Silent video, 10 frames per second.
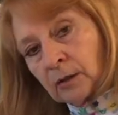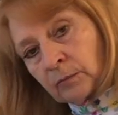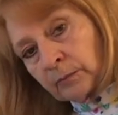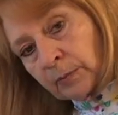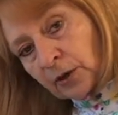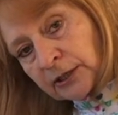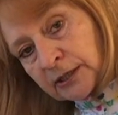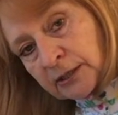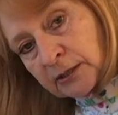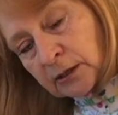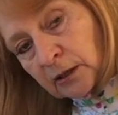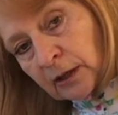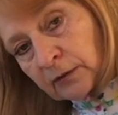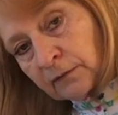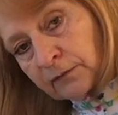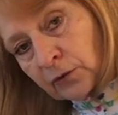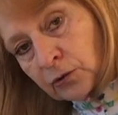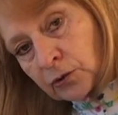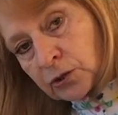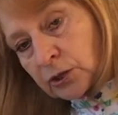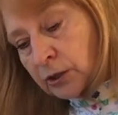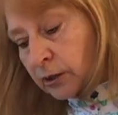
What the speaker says: bodice at the front